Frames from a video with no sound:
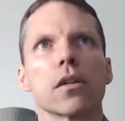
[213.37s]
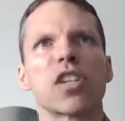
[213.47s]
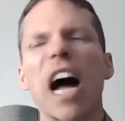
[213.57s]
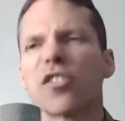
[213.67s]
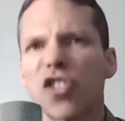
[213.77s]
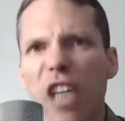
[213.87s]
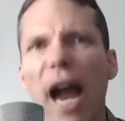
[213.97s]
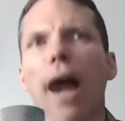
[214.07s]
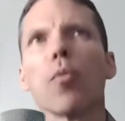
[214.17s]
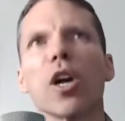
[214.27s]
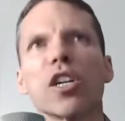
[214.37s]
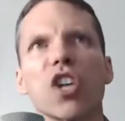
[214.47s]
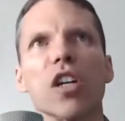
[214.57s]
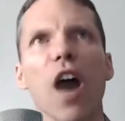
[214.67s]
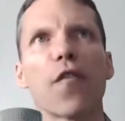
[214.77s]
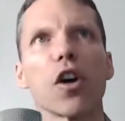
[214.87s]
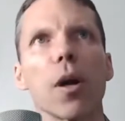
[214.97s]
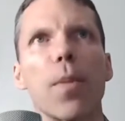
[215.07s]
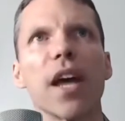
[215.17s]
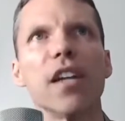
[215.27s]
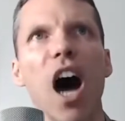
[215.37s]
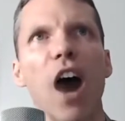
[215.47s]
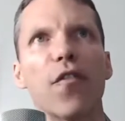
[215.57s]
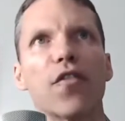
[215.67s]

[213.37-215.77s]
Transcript: God damn, when is enough gonna be enough?